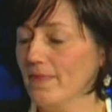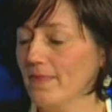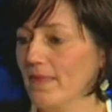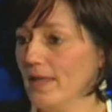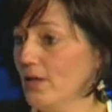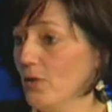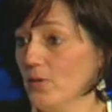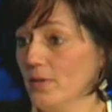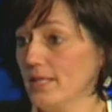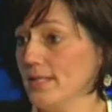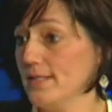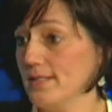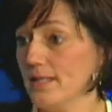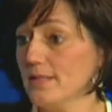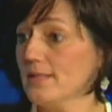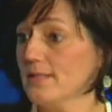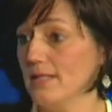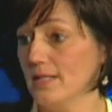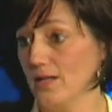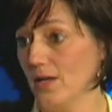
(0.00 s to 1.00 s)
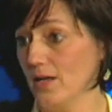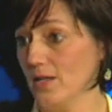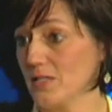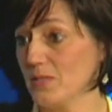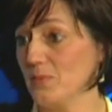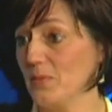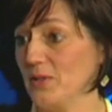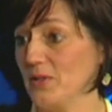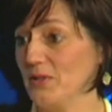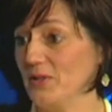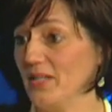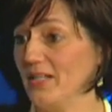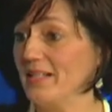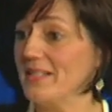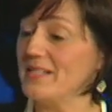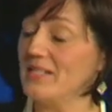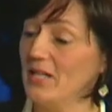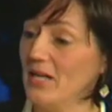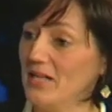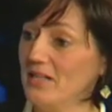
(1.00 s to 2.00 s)
they don't exist in a hospital. And
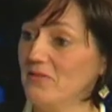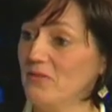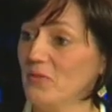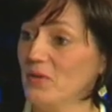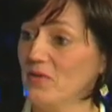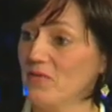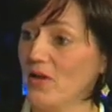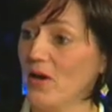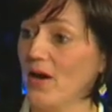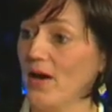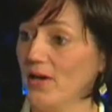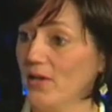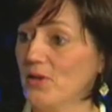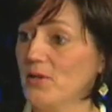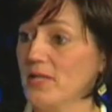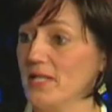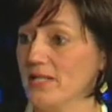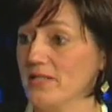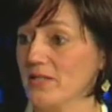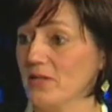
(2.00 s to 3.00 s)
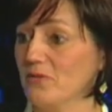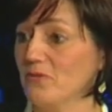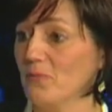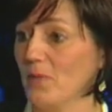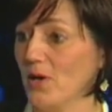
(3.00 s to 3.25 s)
it's kind of one of the ironies of